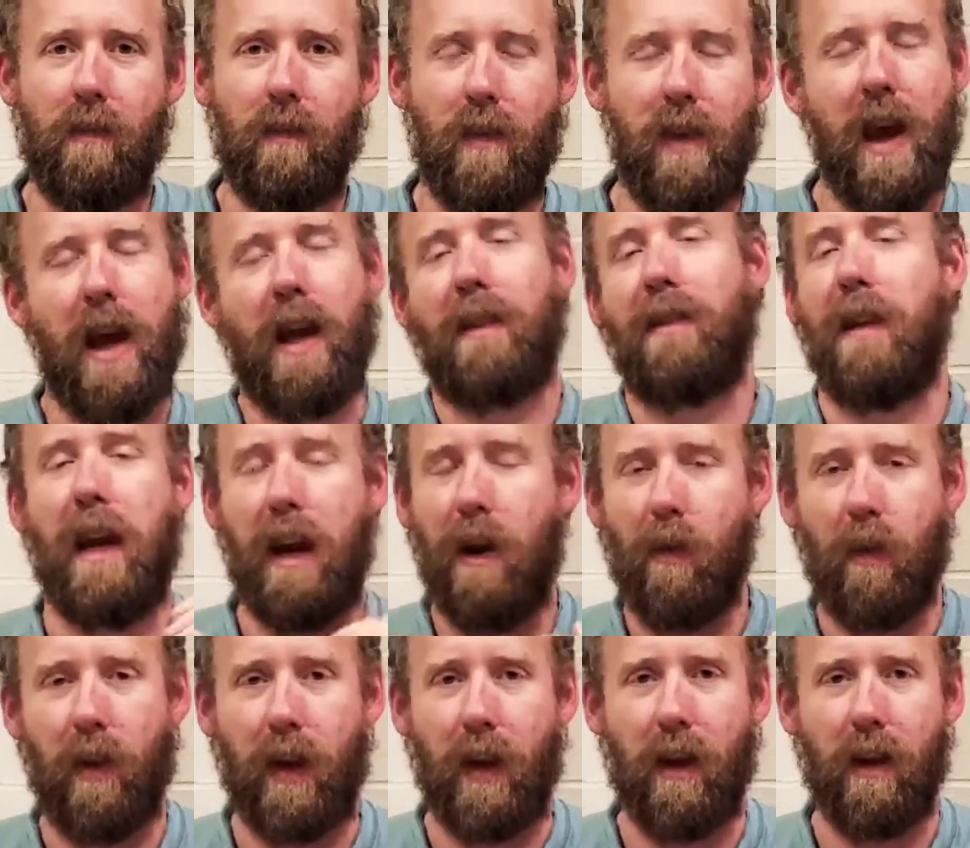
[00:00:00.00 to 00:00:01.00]
that
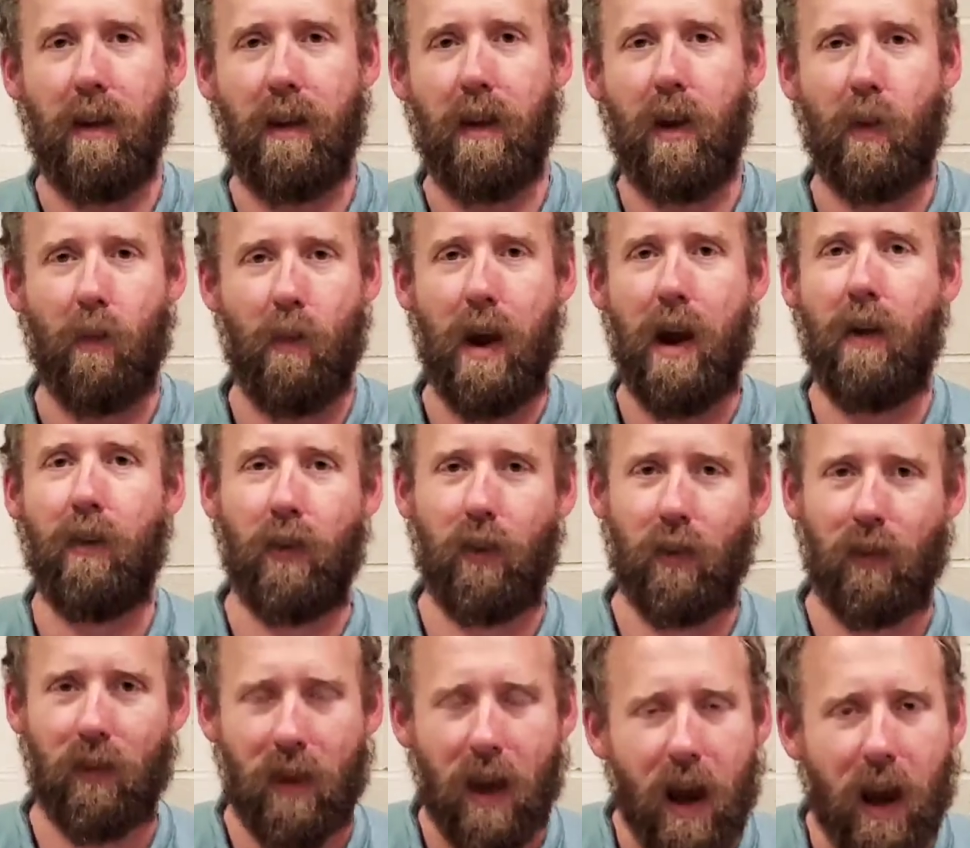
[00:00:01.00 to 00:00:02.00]
area around your
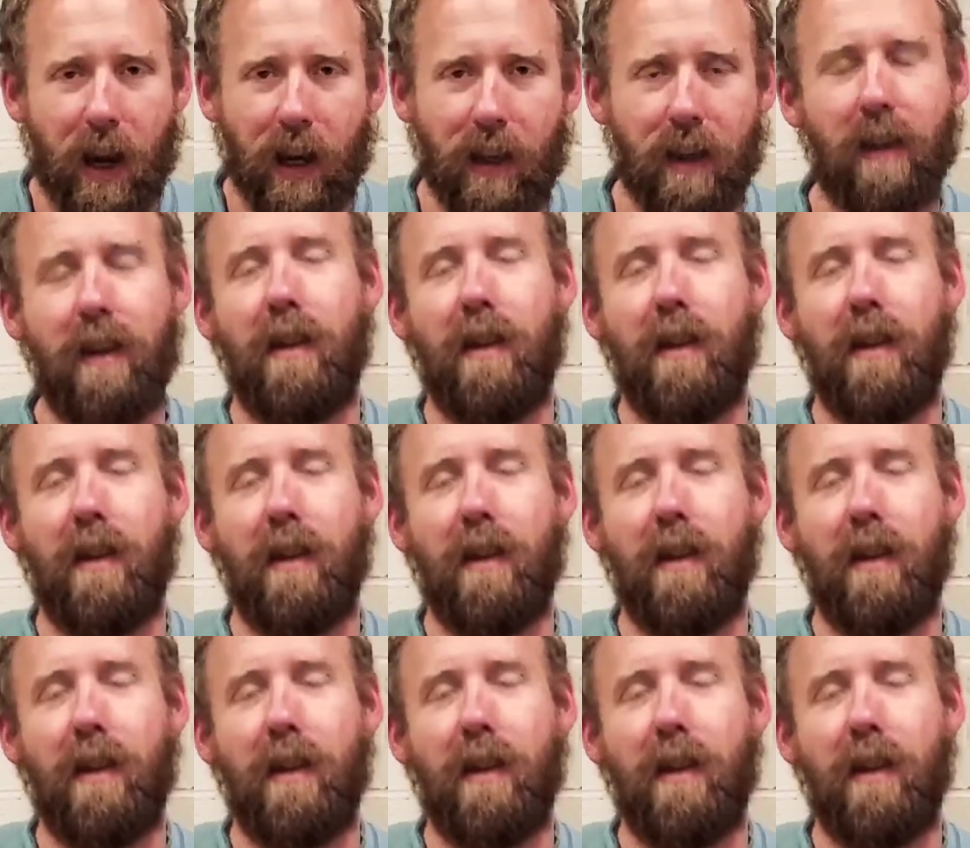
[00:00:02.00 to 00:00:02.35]
sign